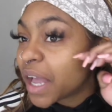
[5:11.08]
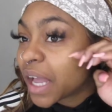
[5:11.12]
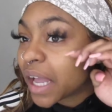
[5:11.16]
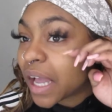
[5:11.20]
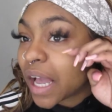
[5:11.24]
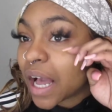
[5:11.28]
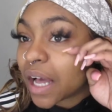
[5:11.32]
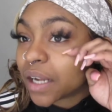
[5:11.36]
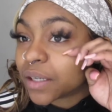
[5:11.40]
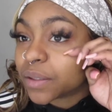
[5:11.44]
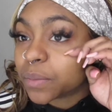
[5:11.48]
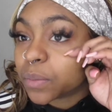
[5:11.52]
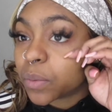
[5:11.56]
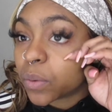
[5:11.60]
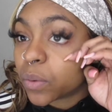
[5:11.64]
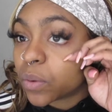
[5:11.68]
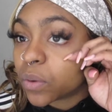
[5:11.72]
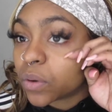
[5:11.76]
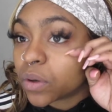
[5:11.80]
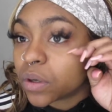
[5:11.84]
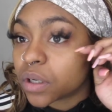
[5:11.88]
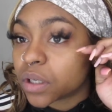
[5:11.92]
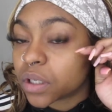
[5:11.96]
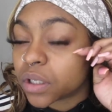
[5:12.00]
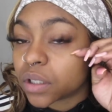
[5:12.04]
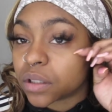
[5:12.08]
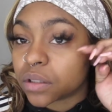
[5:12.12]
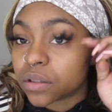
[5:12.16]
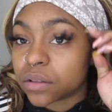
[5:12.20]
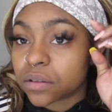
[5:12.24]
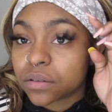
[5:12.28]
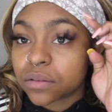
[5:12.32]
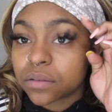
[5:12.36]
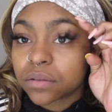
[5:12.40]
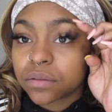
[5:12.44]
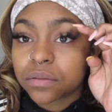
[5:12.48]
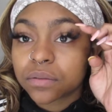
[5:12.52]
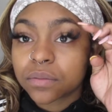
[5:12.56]
Got them on.
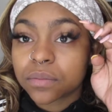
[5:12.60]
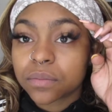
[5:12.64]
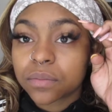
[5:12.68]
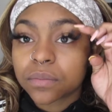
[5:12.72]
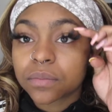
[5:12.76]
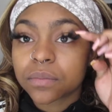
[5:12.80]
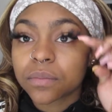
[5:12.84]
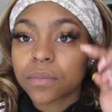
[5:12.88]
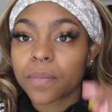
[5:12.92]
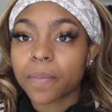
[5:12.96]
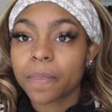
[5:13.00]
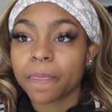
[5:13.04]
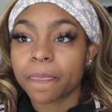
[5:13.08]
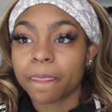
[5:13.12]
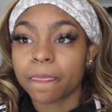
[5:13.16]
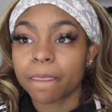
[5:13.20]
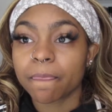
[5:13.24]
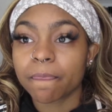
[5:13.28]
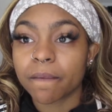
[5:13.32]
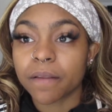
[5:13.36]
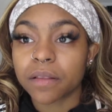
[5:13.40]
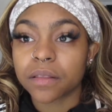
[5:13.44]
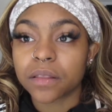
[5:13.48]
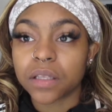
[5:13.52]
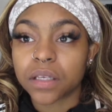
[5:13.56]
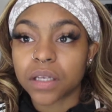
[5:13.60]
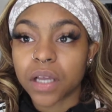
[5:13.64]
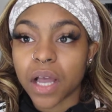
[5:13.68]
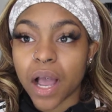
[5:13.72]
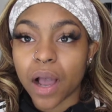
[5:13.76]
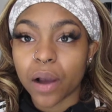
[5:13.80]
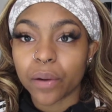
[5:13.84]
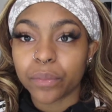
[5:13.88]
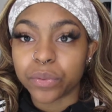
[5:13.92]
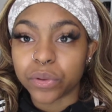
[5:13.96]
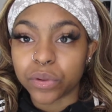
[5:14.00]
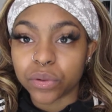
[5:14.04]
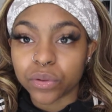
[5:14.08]
Look
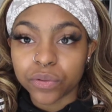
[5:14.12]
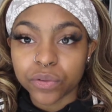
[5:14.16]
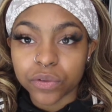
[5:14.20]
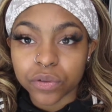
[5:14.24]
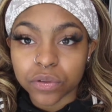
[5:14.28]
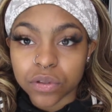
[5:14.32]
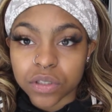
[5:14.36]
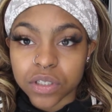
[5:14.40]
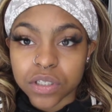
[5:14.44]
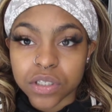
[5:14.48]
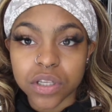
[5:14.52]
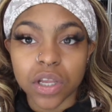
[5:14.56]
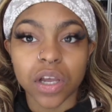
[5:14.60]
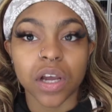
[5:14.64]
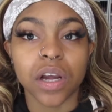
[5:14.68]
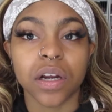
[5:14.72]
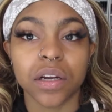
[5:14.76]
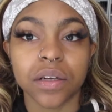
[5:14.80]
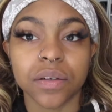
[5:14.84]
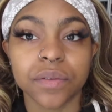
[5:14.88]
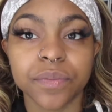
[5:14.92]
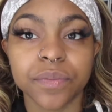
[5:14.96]
how beautiful these are.